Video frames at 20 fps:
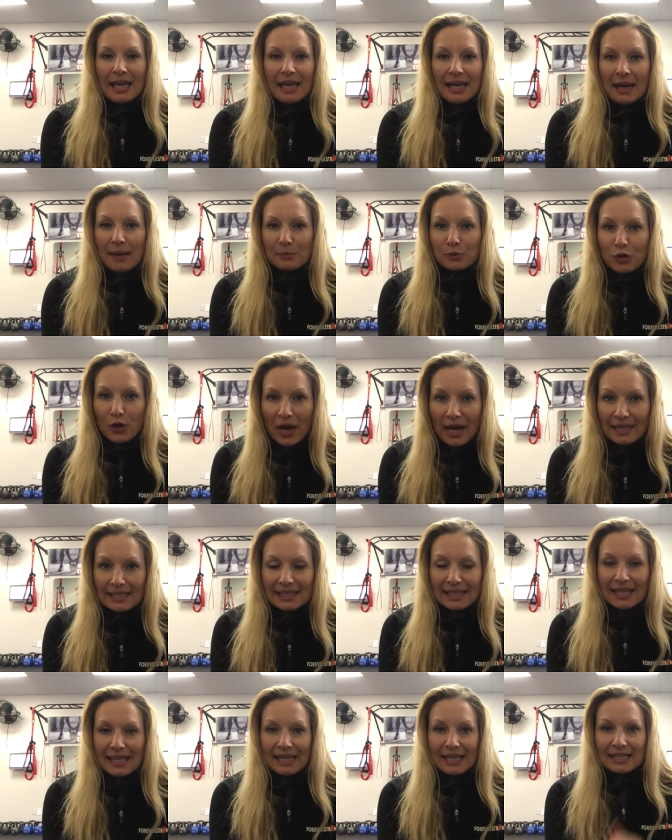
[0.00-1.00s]
and I'm trying
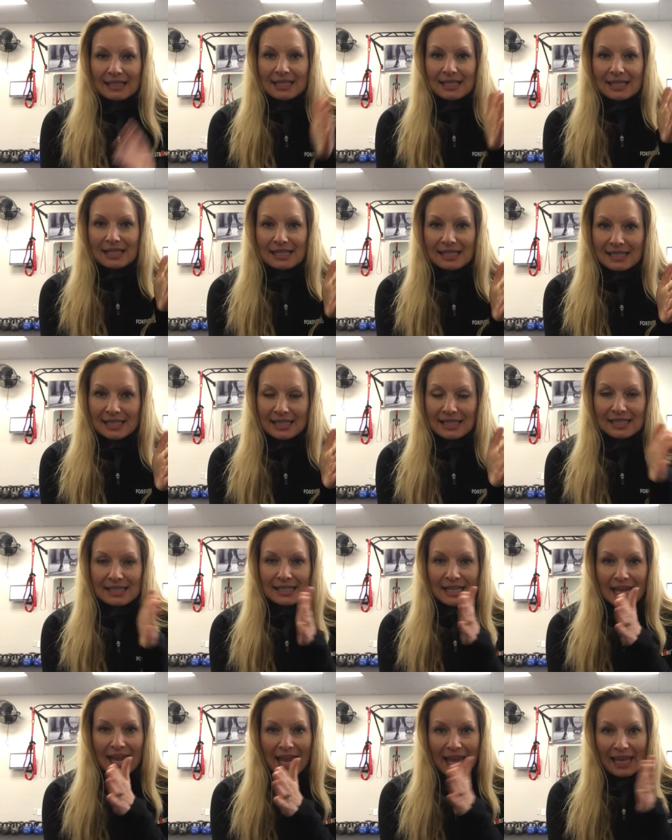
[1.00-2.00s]
to get into the 6
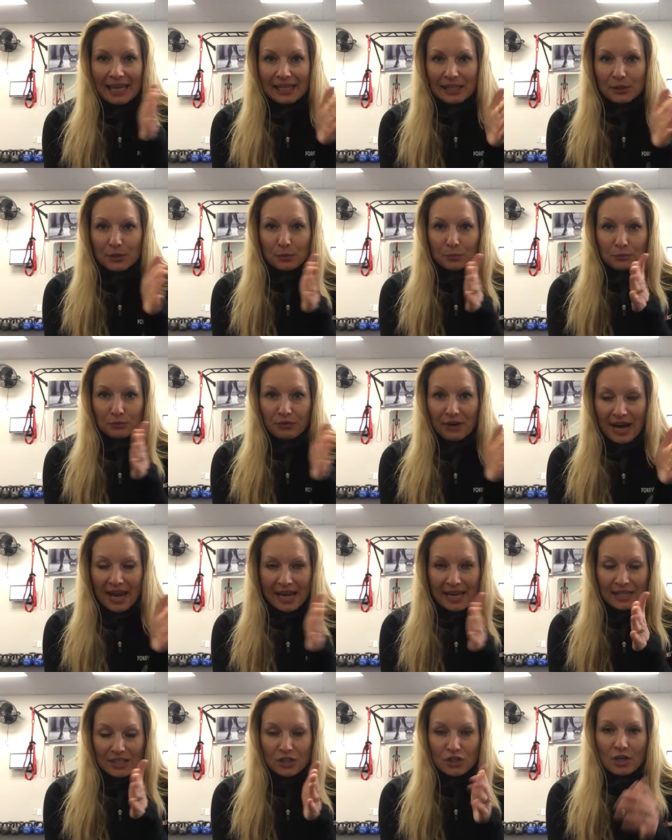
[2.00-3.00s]
to 8
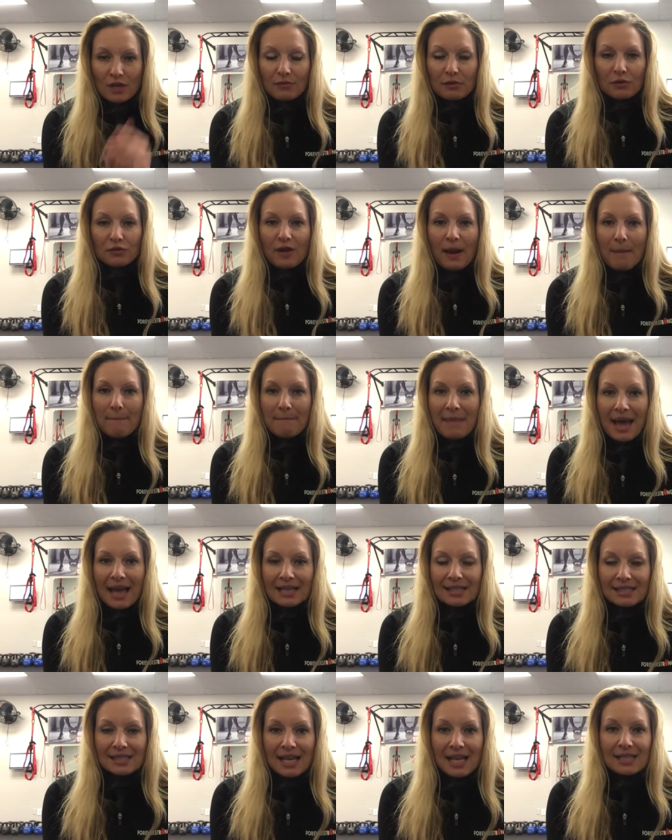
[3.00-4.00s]
range of a rep
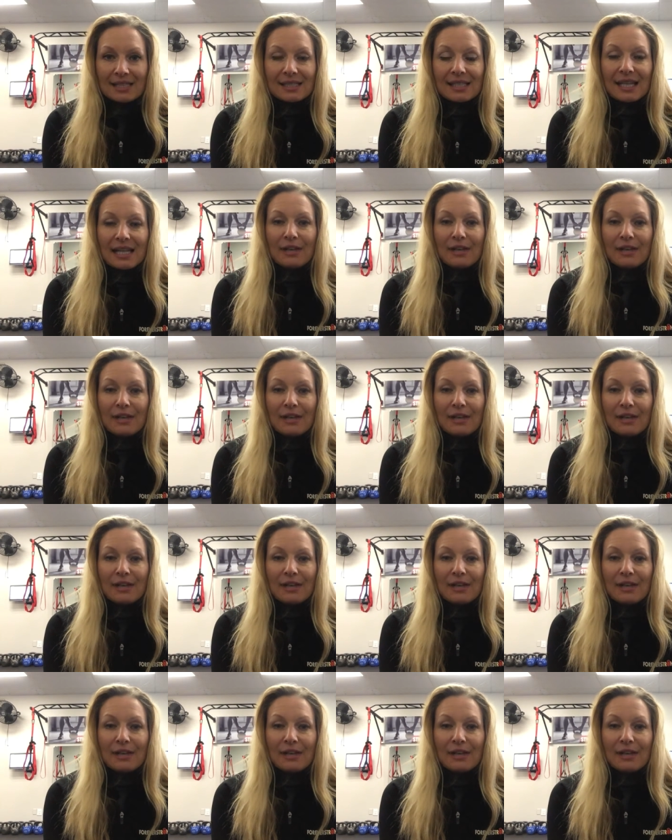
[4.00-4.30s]
max test,